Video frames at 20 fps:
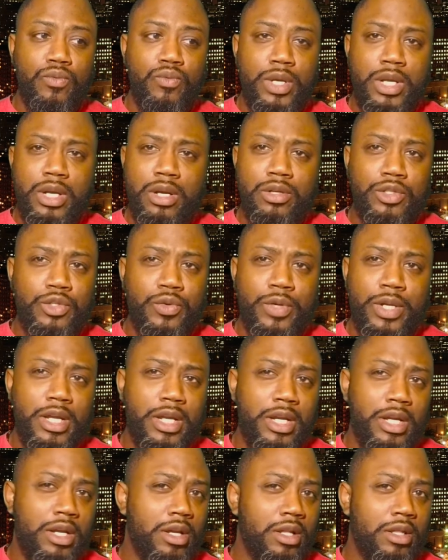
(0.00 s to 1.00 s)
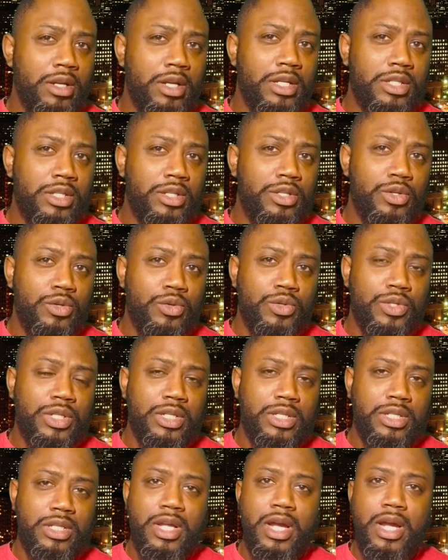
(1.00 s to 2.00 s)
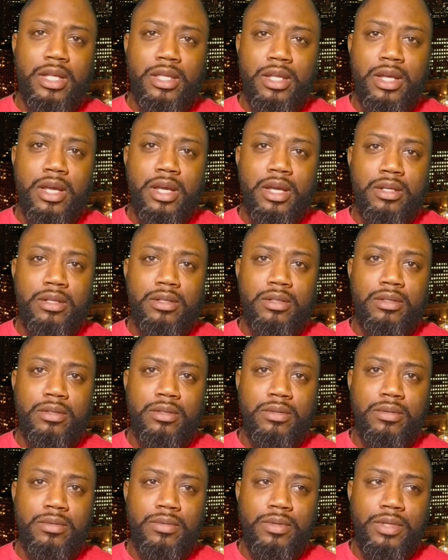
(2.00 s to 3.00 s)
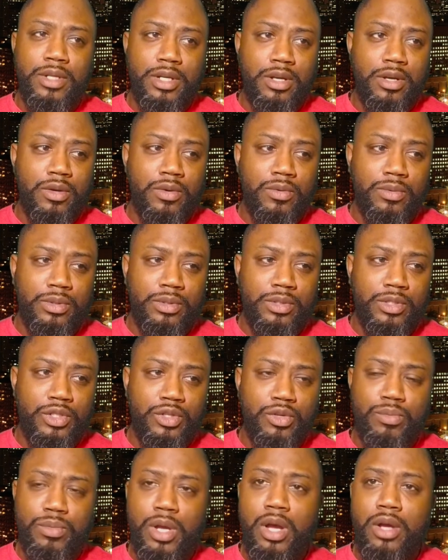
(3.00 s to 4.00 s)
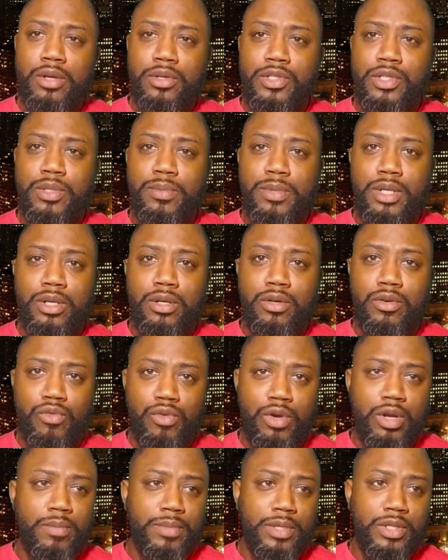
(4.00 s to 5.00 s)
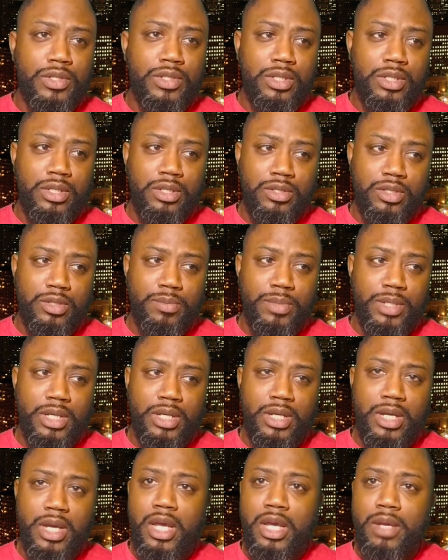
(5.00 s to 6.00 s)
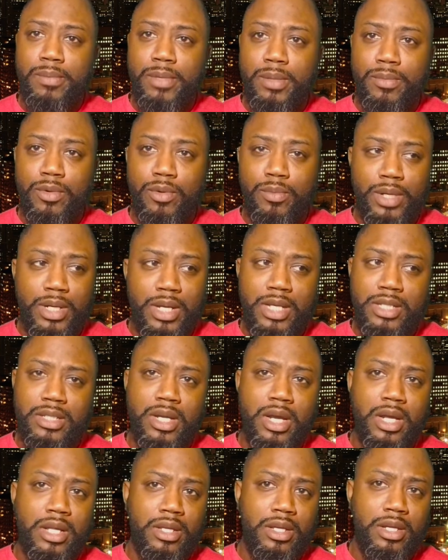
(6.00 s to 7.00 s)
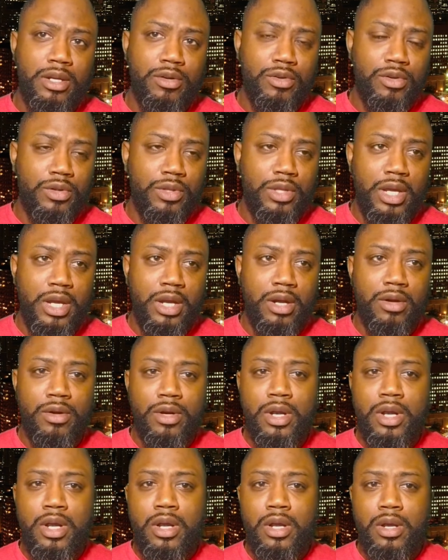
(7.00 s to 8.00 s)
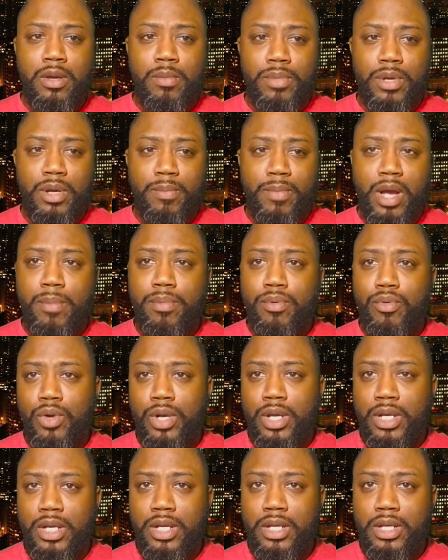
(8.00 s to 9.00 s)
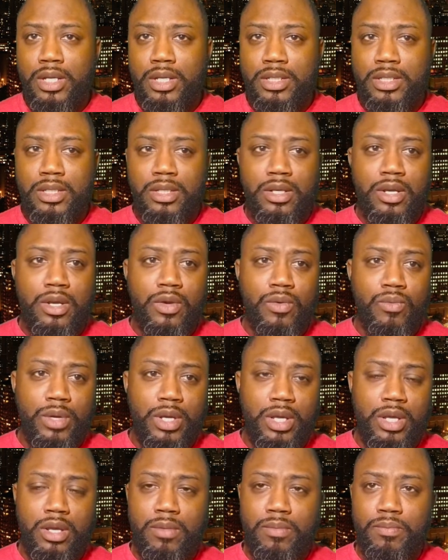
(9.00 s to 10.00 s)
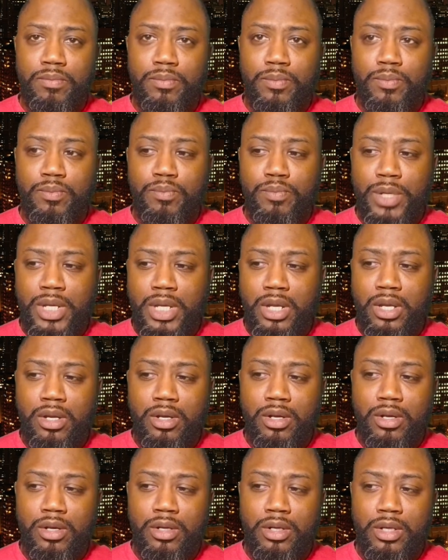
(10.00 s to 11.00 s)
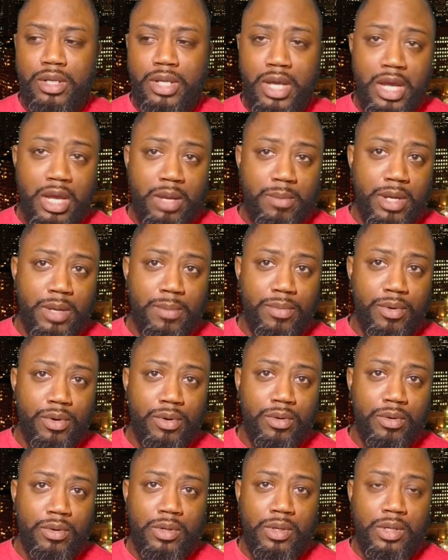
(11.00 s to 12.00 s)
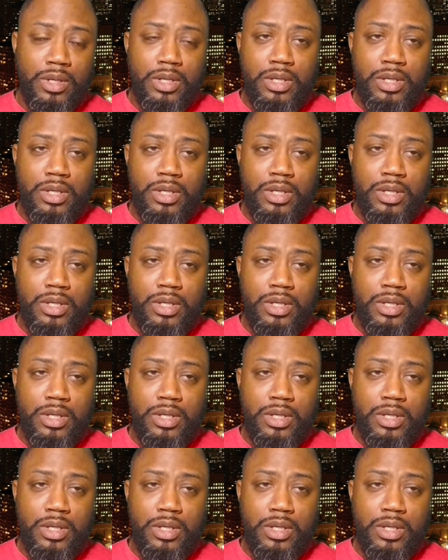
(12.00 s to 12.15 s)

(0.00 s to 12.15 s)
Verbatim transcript: we don't treat any other institutions like that you know, and Snoop Dogg used to be a Crip. He used to, he used to be a gang member, but that's neither here nor there. But my point is, with him being a gang member,